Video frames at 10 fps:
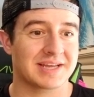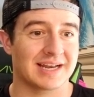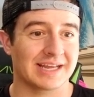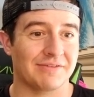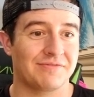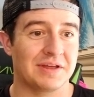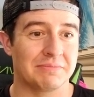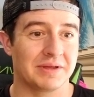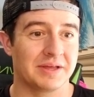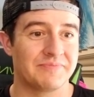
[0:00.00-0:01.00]
kind of like a
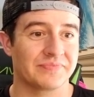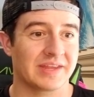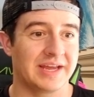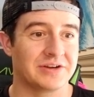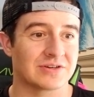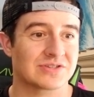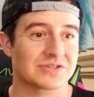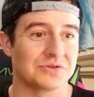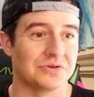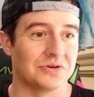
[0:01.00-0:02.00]
Fitbit in your
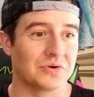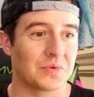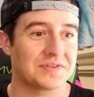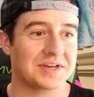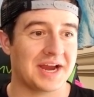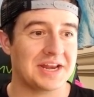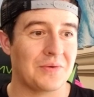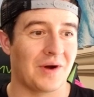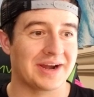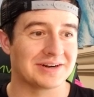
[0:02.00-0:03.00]
skull with tiny
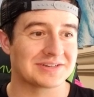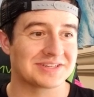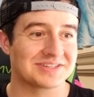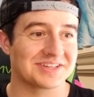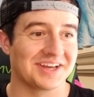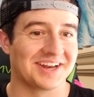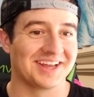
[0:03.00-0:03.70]
wires. He said,